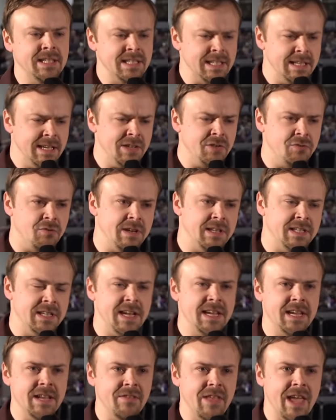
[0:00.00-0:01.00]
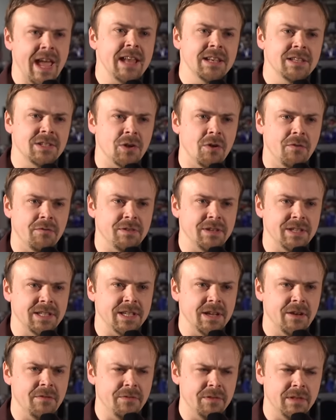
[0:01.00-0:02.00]
It's literally taking their heads off and
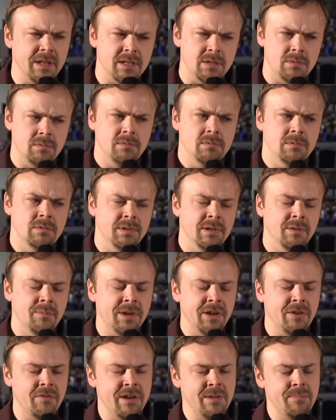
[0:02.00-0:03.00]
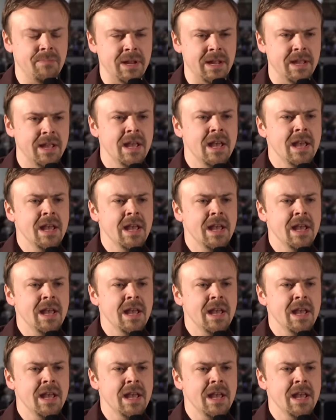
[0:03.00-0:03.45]
stuff, and that's a little bit creepy.